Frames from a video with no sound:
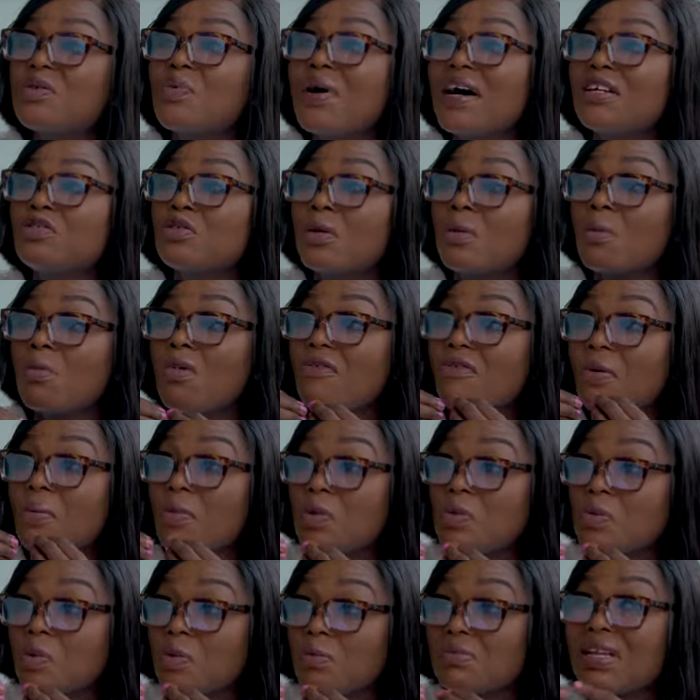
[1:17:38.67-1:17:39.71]
see the way I jump, more for
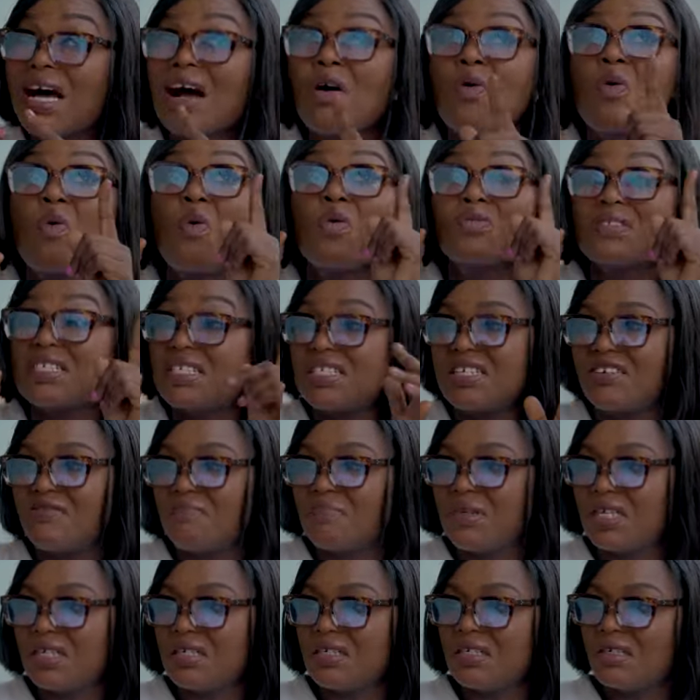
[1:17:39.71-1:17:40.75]
moto. God save me.